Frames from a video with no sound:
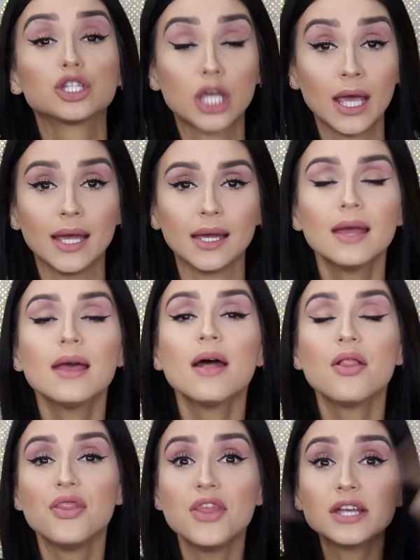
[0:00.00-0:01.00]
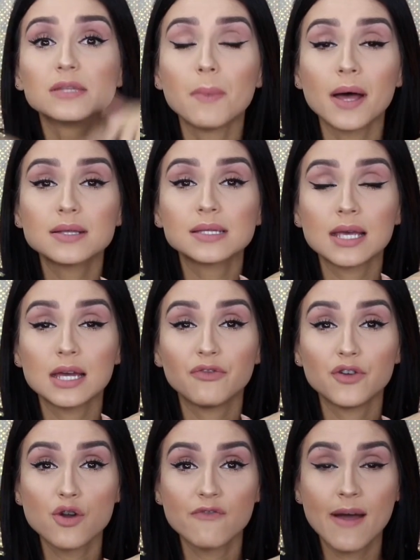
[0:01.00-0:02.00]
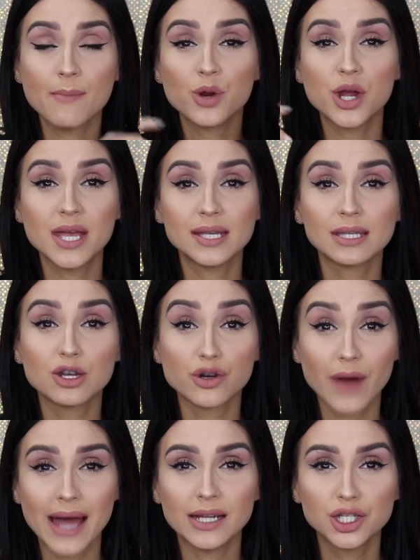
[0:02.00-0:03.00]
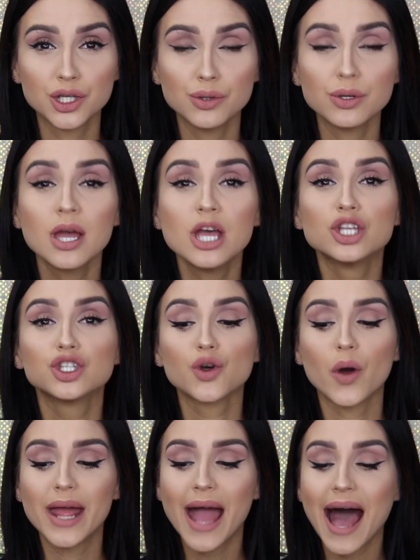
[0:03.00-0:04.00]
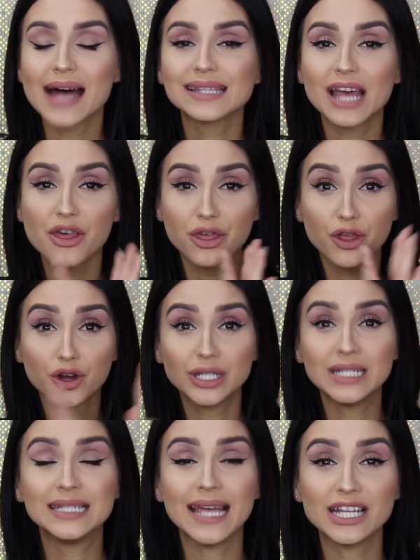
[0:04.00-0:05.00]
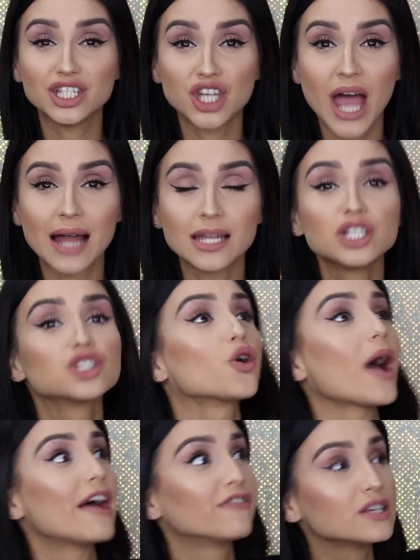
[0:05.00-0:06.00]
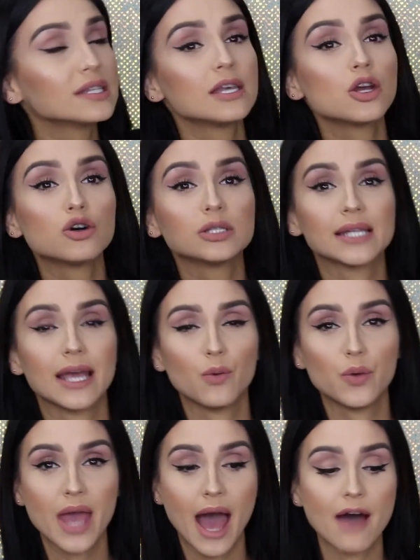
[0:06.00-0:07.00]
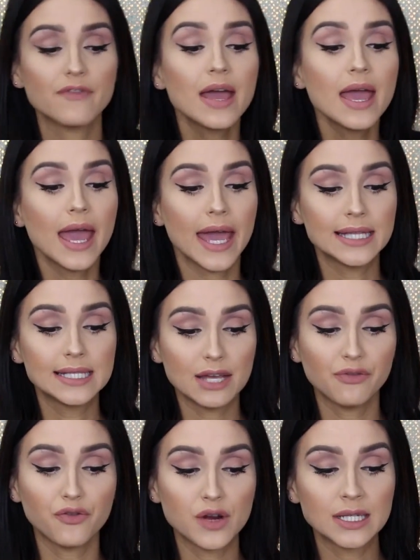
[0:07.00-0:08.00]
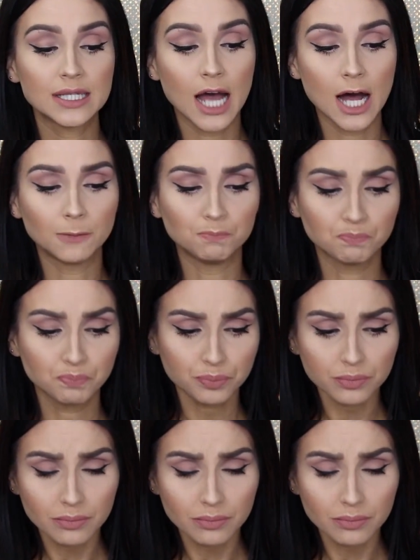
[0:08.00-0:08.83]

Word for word: kit. This month's kit for November is gratitude, so it has a thirty day challenge. So every single day we have a different um